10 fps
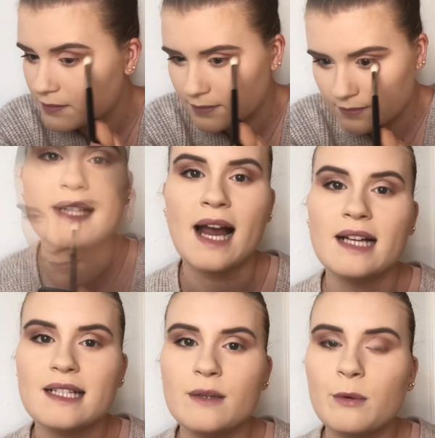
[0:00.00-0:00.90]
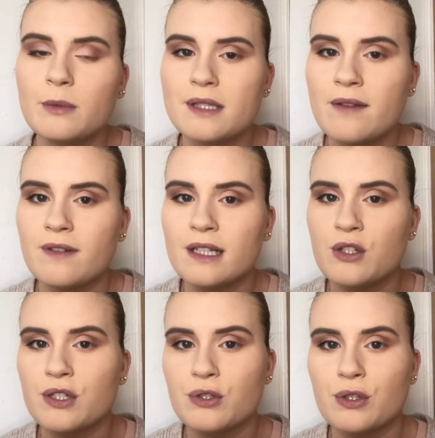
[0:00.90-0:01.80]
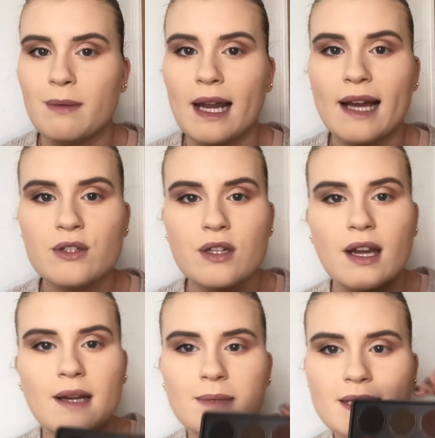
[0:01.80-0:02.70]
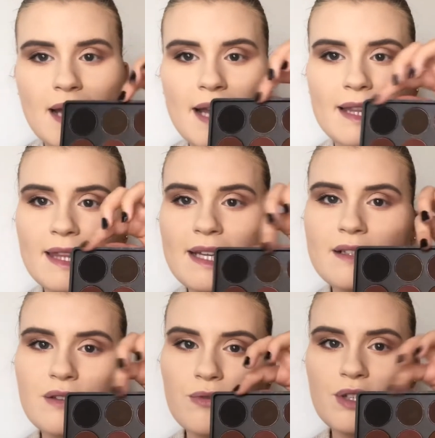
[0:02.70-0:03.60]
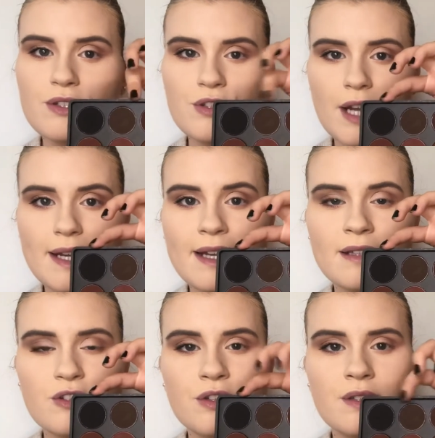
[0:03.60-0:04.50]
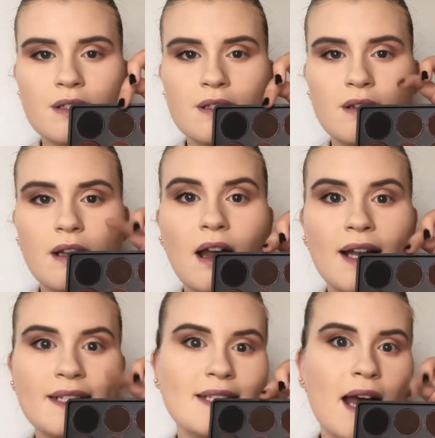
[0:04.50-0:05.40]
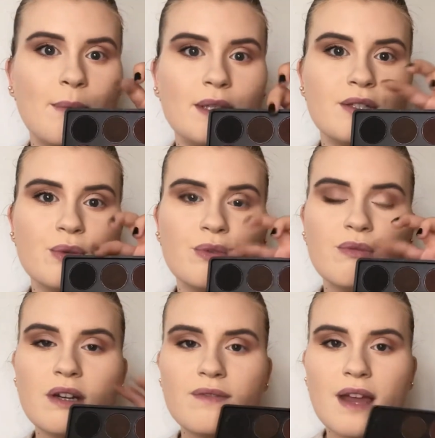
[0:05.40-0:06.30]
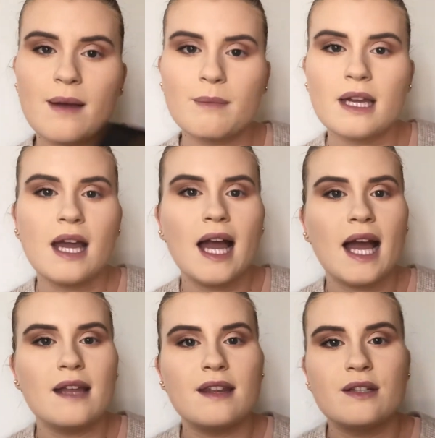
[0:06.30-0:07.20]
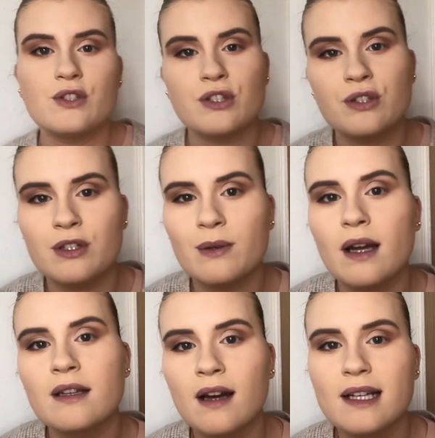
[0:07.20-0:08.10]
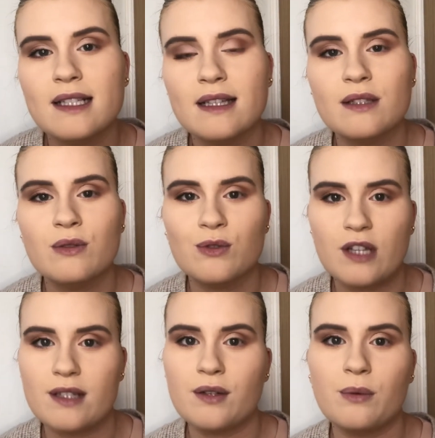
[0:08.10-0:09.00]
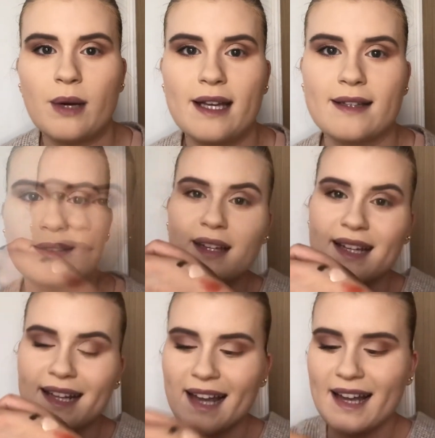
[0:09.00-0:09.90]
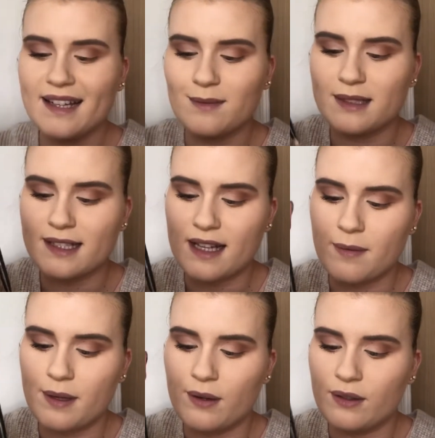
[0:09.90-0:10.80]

To add a little bit more definition to my lash line, I'm going to take these three shades, just lightly tap into all three of them, and then just do a nice little shadow wing. And again, I'm going to tap it on